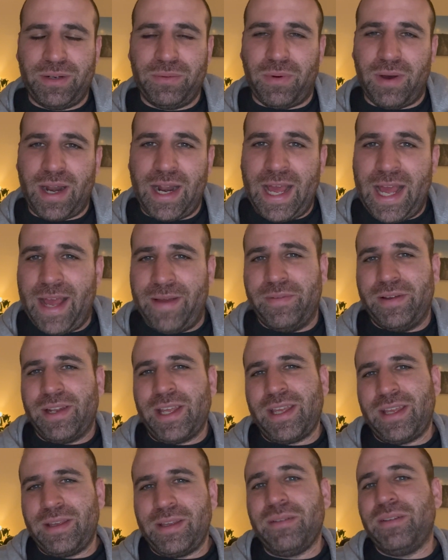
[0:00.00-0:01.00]
want to have
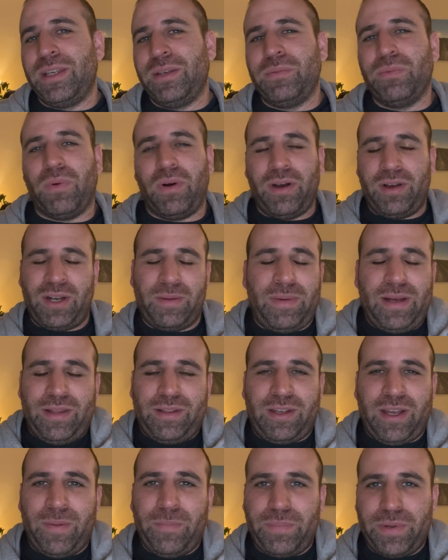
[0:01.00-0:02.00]
it. He wanted to buy
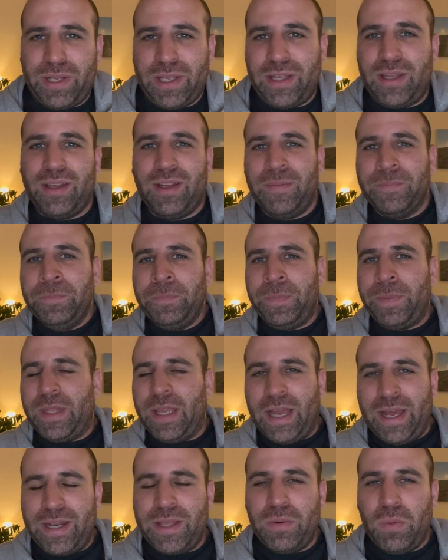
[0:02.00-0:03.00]
the company
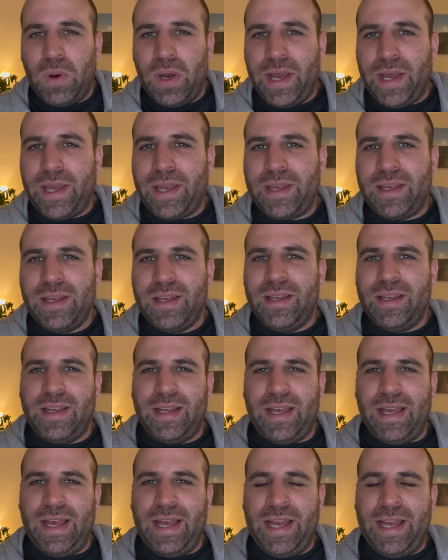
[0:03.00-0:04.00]
anyway.
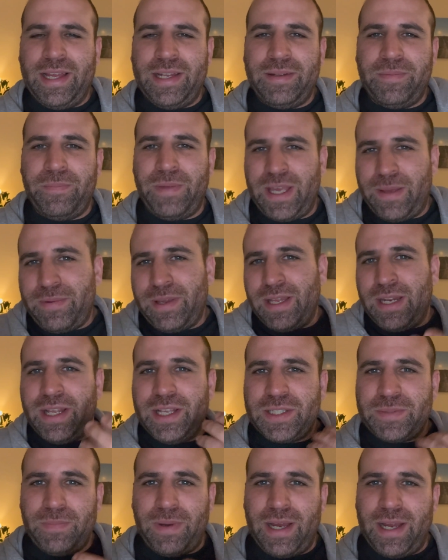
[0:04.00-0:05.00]
And maybe in
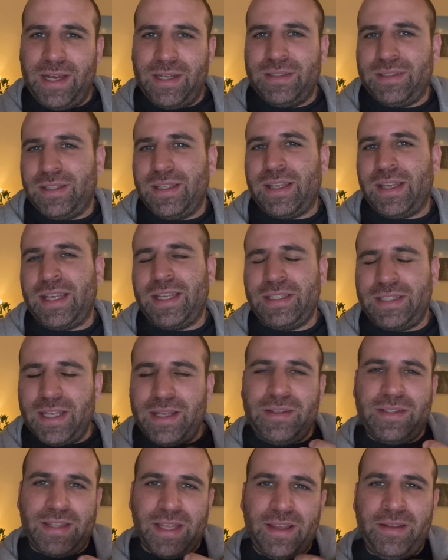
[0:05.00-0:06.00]
his mind, he
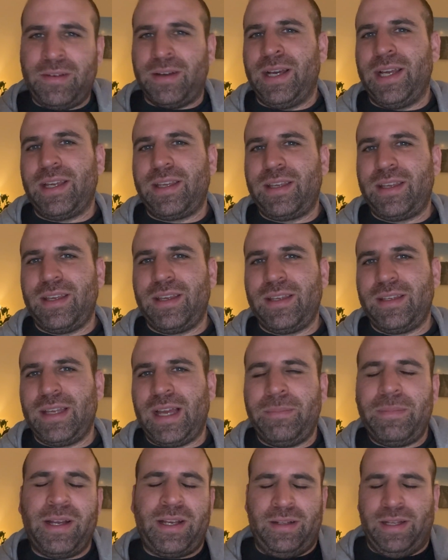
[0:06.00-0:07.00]
did think, like,
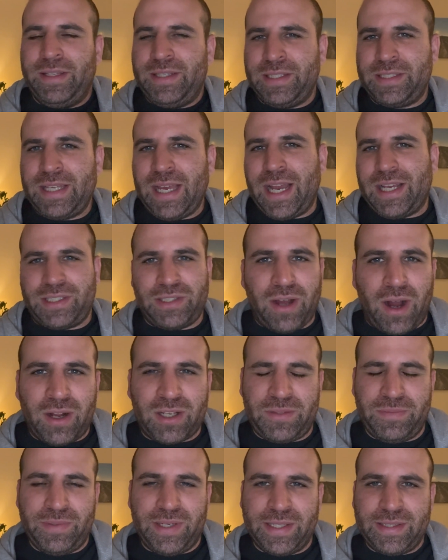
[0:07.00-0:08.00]
I'm not going to let these guys
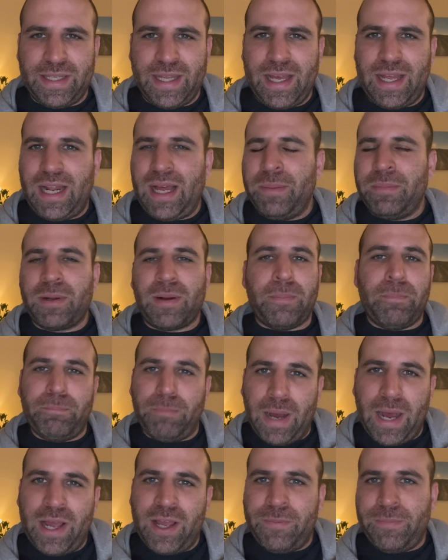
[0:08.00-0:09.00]
talk to me like that. I'm going to
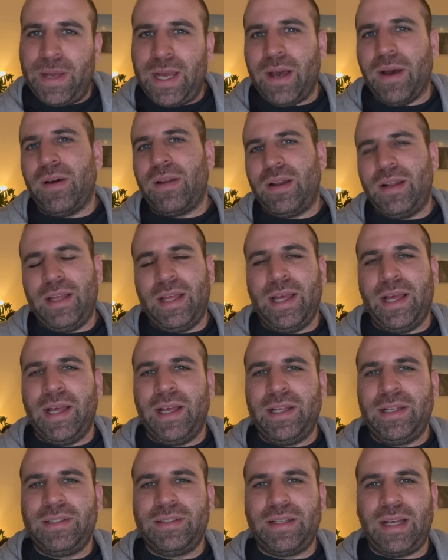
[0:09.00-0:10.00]
buy them out,
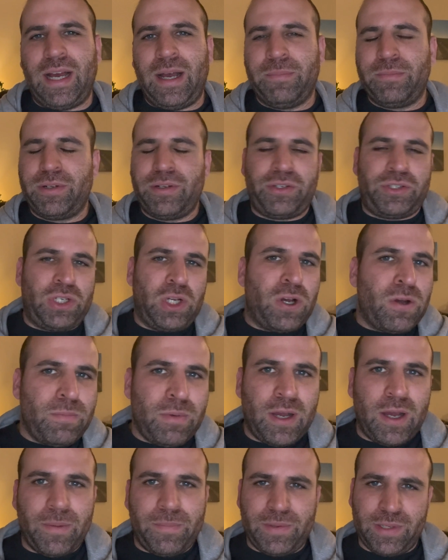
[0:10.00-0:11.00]
and I'm going to show
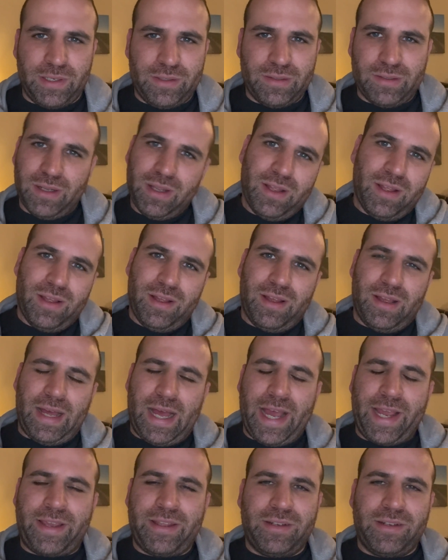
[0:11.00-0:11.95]
them up, and I